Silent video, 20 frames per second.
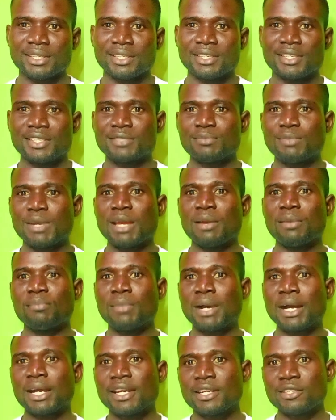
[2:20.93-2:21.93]
is my
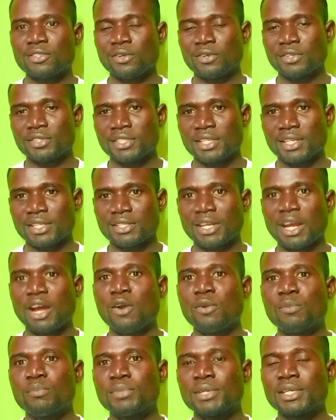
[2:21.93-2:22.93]
market audience?
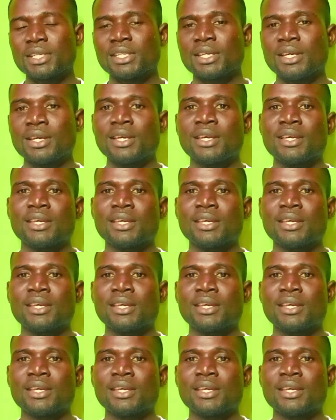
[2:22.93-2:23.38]
How big